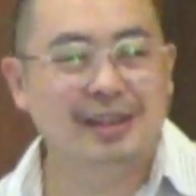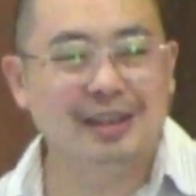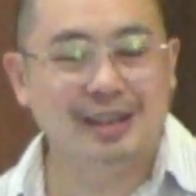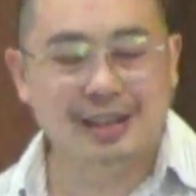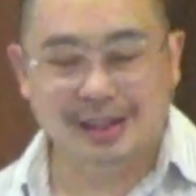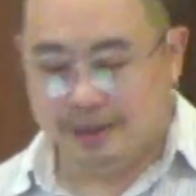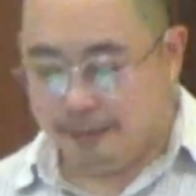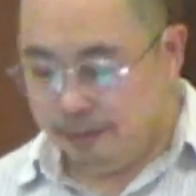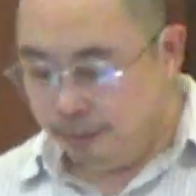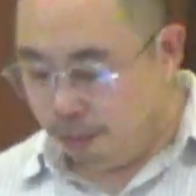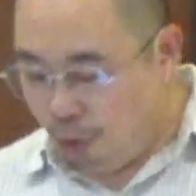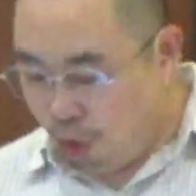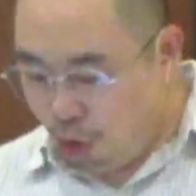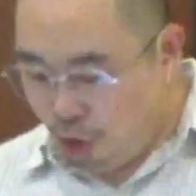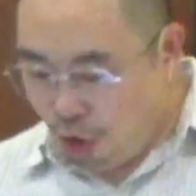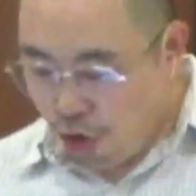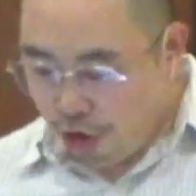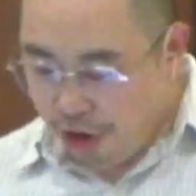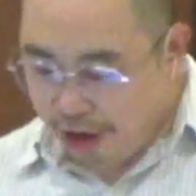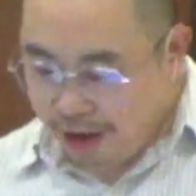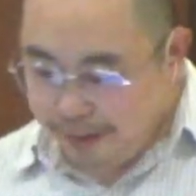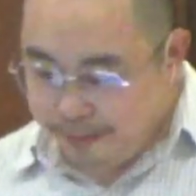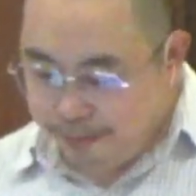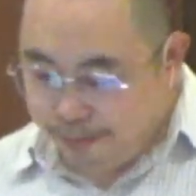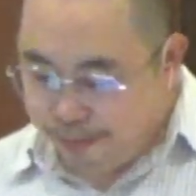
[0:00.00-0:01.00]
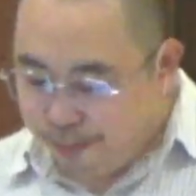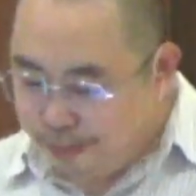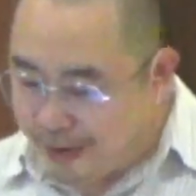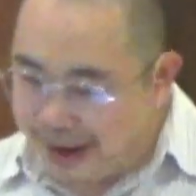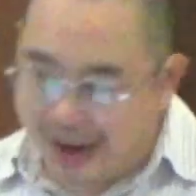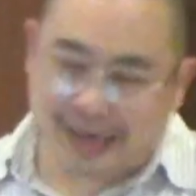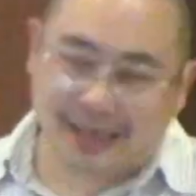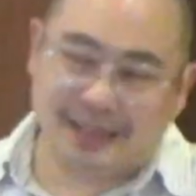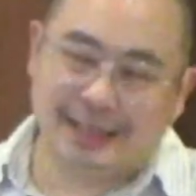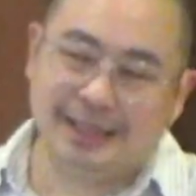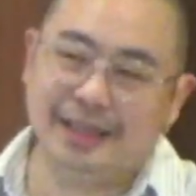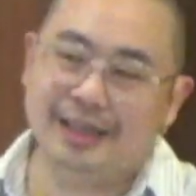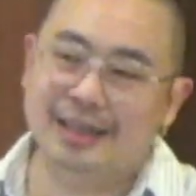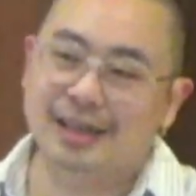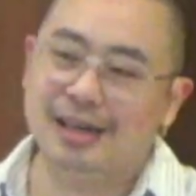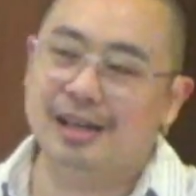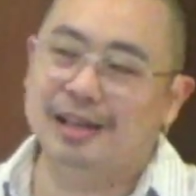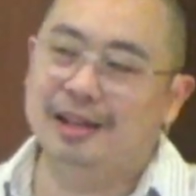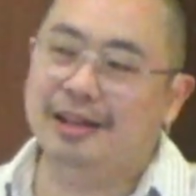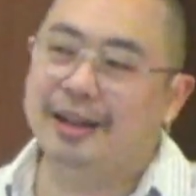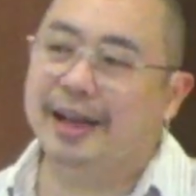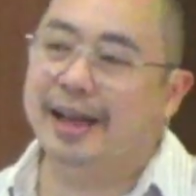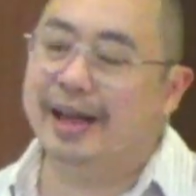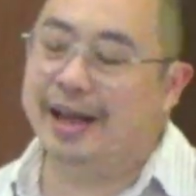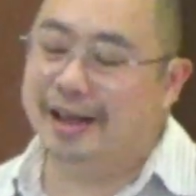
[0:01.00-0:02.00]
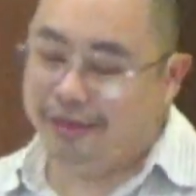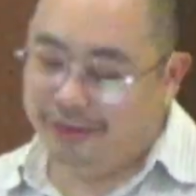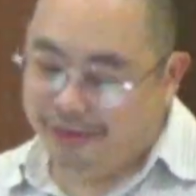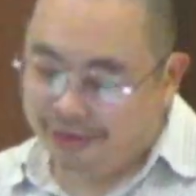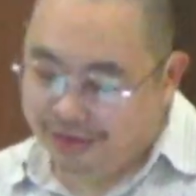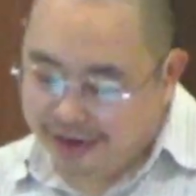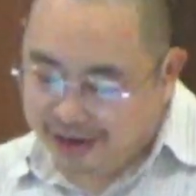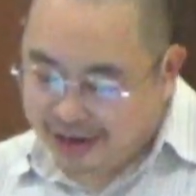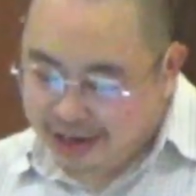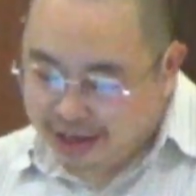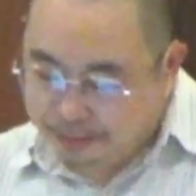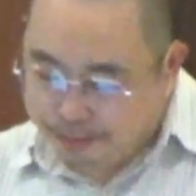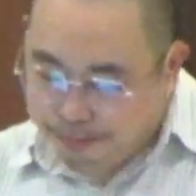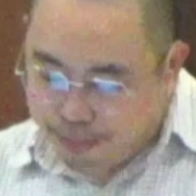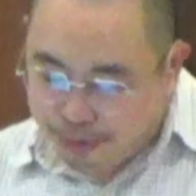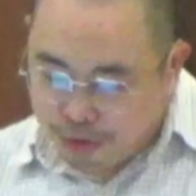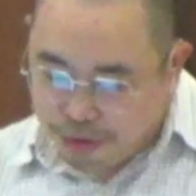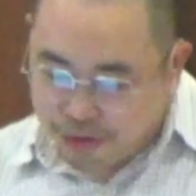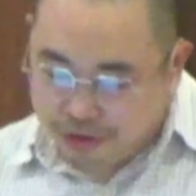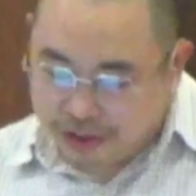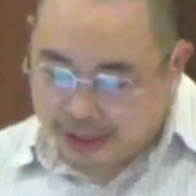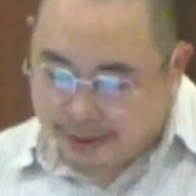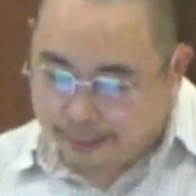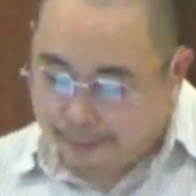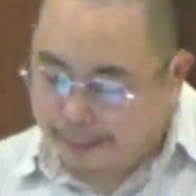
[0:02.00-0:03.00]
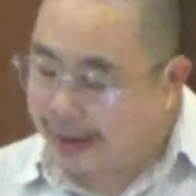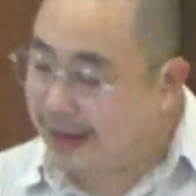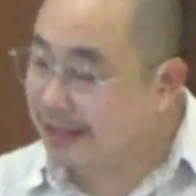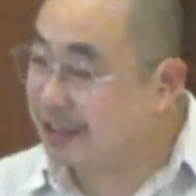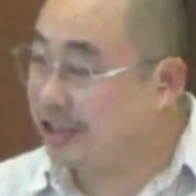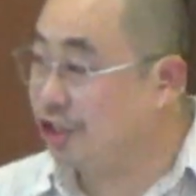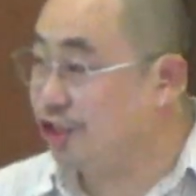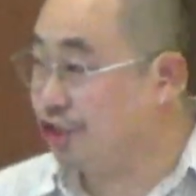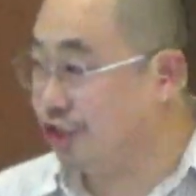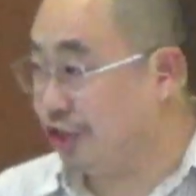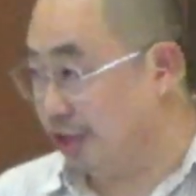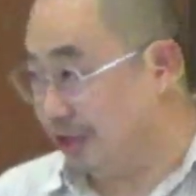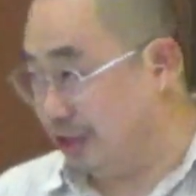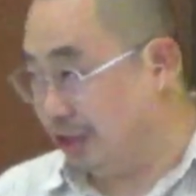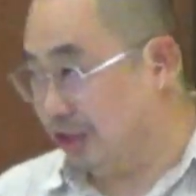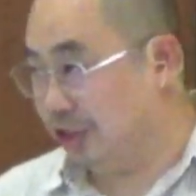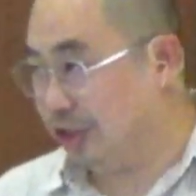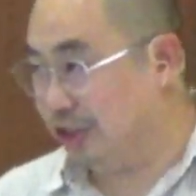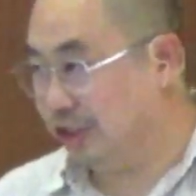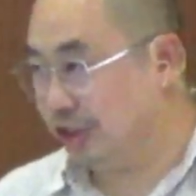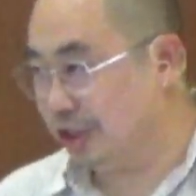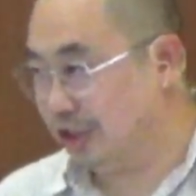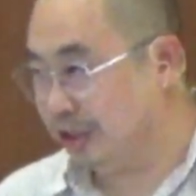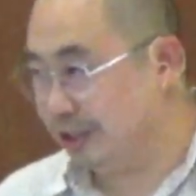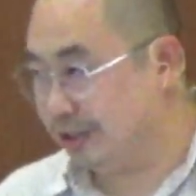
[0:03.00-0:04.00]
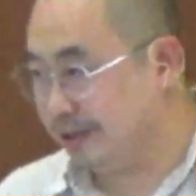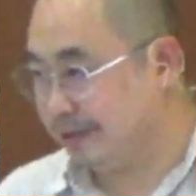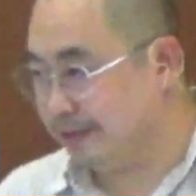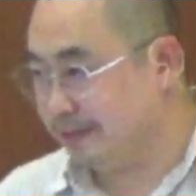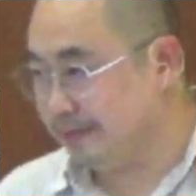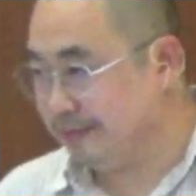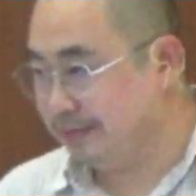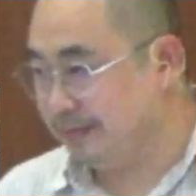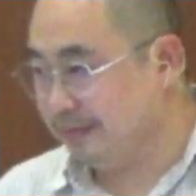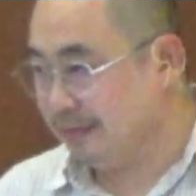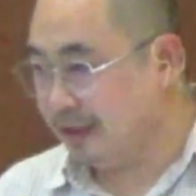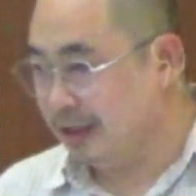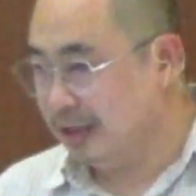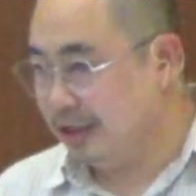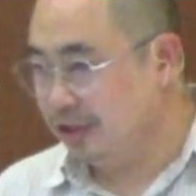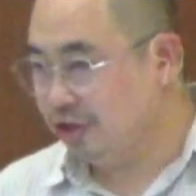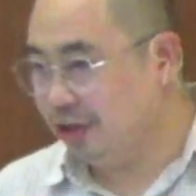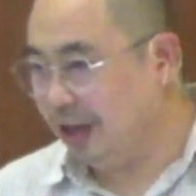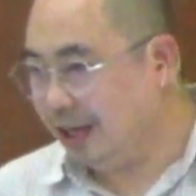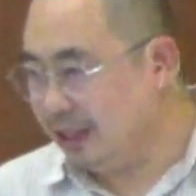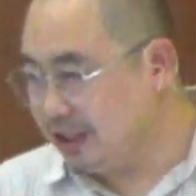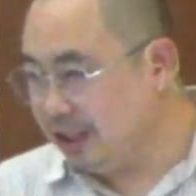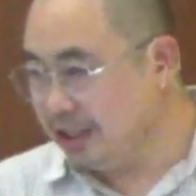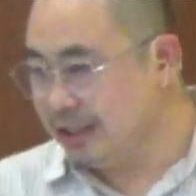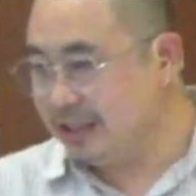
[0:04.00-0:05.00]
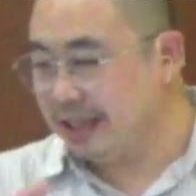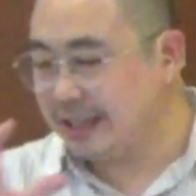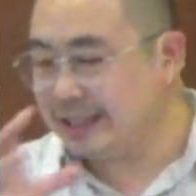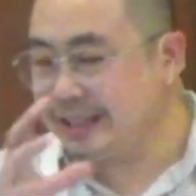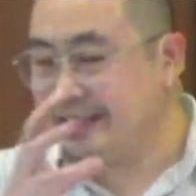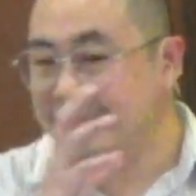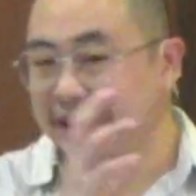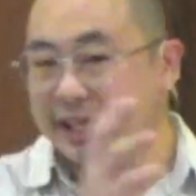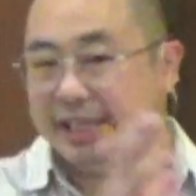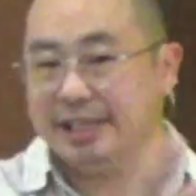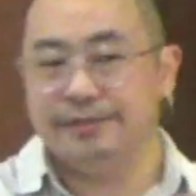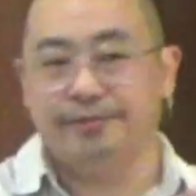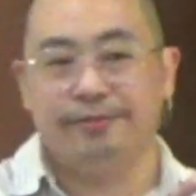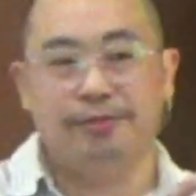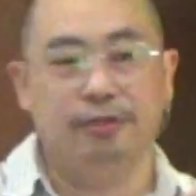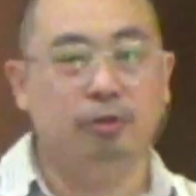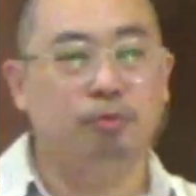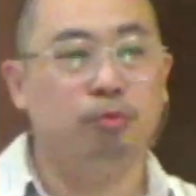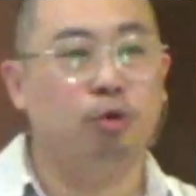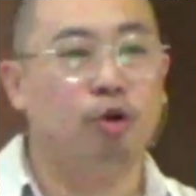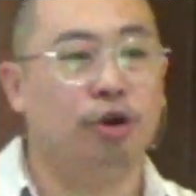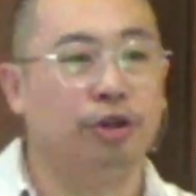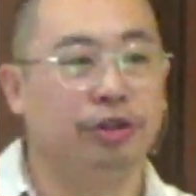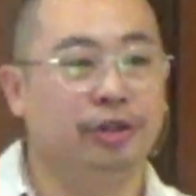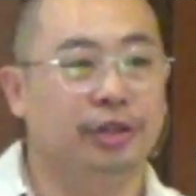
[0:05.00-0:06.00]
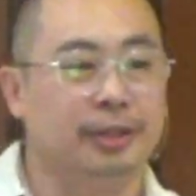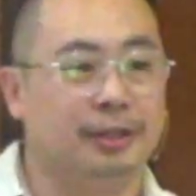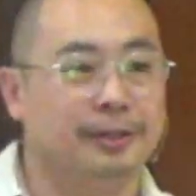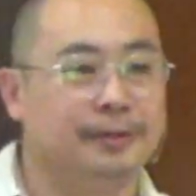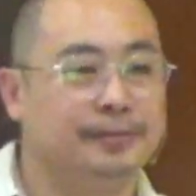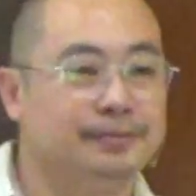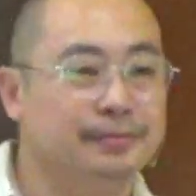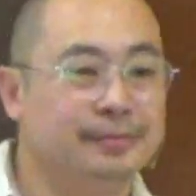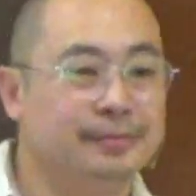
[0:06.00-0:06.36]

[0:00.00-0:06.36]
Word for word: more practical and therapeutic messages so that's a successful model.